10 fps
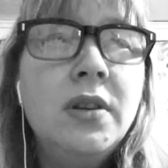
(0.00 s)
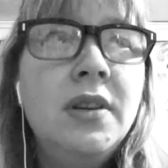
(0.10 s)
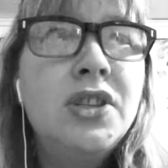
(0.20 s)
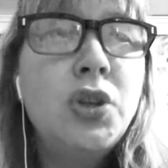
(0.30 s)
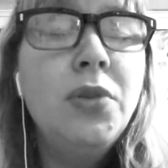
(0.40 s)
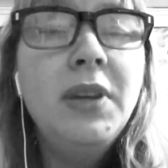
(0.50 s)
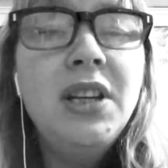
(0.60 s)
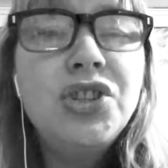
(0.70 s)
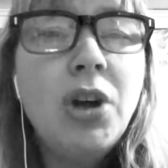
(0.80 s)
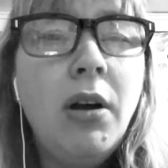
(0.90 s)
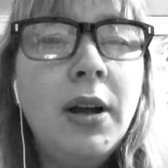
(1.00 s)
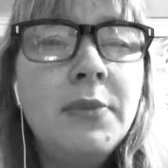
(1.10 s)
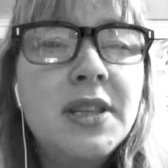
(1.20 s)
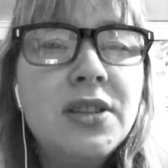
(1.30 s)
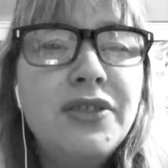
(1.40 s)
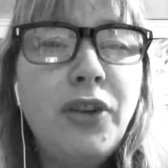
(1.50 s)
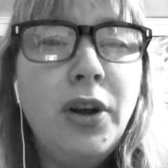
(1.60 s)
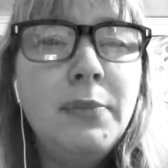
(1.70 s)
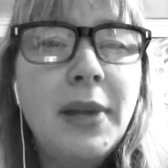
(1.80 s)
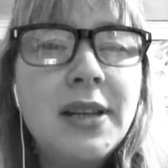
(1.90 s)
So many times the
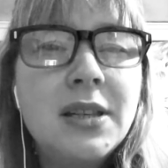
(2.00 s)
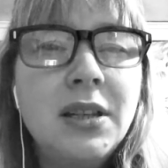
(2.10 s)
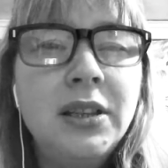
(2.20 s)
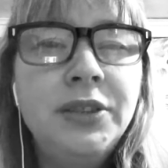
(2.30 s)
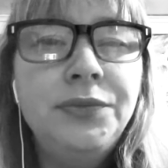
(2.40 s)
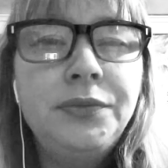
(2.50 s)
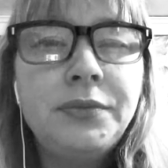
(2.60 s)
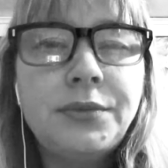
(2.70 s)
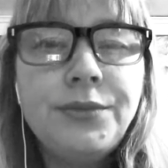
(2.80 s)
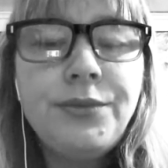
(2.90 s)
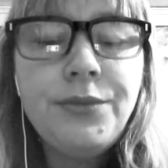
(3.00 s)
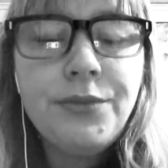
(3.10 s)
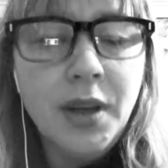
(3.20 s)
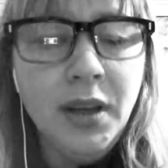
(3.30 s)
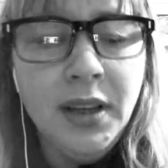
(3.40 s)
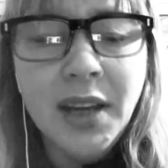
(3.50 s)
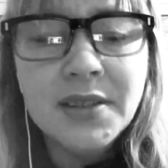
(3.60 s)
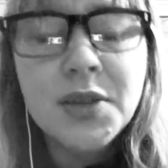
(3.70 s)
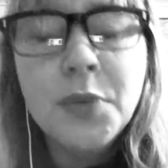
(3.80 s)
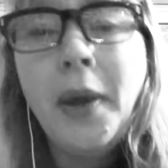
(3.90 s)
Divine Masculine
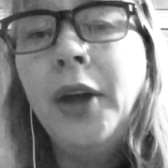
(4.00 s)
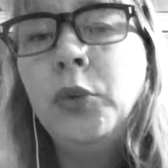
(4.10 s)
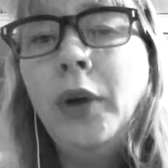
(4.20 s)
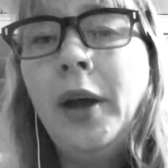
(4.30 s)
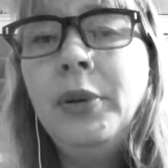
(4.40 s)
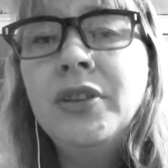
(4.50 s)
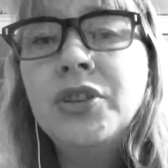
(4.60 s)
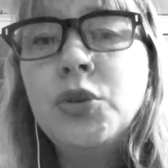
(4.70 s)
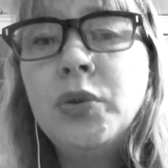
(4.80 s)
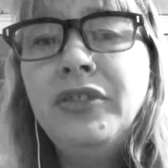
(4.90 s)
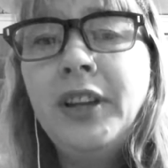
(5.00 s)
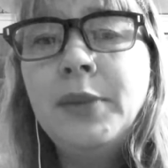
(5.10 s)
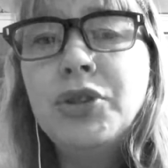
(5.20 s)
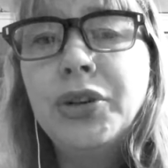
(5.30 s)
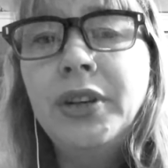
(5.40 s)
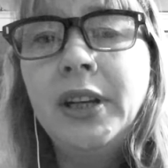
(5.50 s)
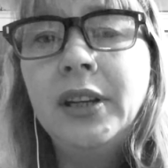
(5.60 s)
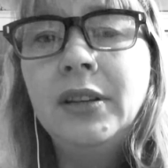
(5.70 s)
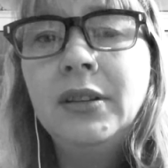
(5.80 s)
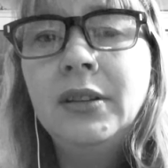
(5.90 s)
gets a bad rap in the twin flame journey,
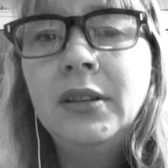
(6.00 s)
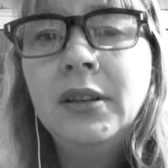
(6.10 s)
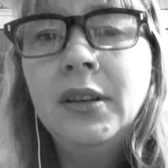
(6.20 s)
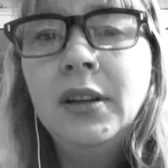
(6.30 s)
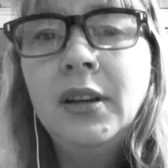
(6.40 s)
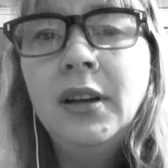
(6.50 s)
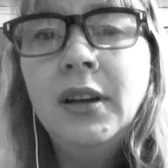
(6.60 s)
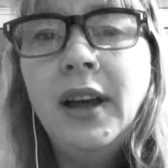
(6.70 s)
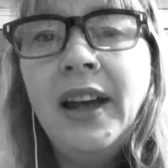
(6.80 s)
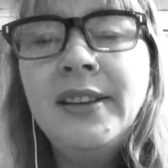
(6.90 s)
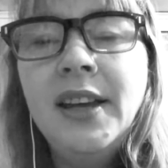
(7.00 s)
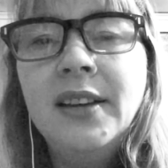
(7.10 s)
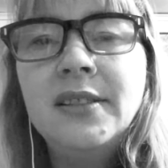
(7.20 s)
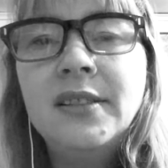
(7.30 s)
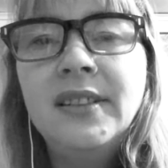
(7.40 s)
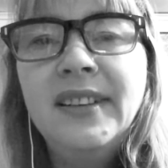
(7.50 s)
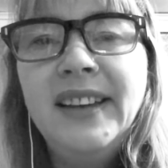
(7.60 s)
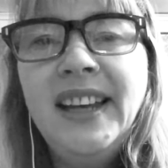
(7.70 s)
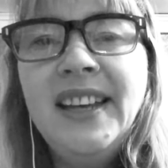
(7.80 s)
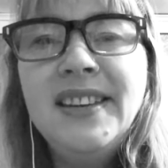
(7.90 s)
and yet
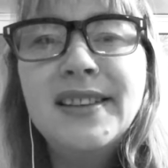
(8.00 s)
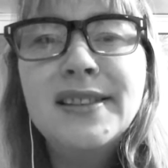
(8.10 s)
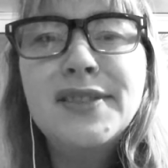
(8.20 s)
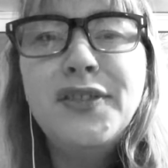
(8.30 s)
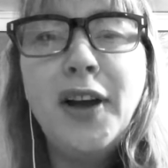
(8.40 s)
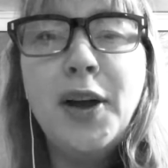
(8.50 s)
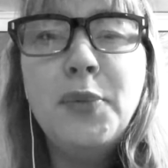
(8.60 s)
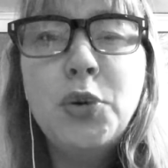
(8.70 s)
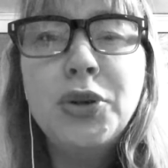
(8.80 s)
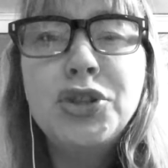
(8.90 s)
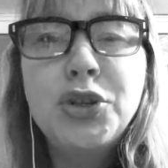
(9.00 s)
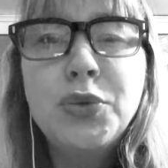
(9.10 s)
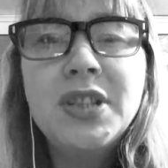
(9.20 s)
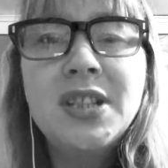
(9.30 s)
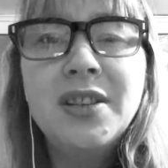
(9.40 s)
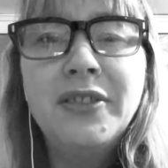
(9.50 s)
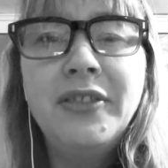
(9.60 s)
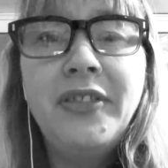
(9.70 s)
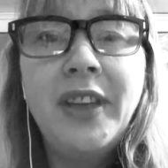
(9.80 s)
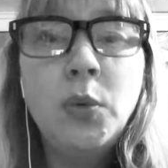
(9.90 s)
he is far more intuitive
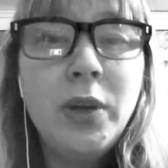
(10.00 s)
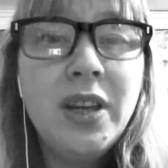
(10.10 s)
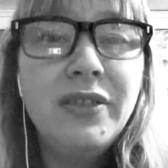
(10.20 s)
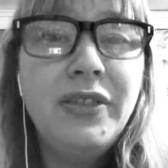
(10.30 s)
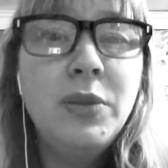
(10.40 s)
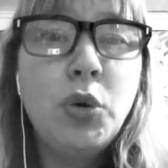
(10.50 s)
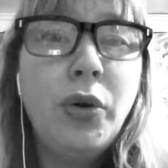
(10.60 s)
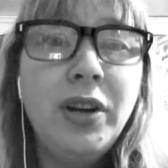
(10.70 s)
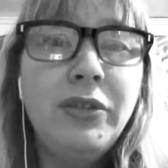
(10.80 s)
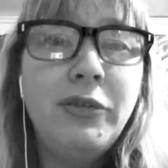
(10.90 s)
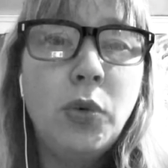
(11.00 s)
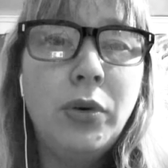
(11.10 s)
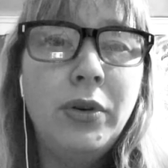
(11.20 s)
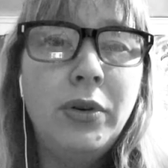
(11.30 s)
than we give him credit for.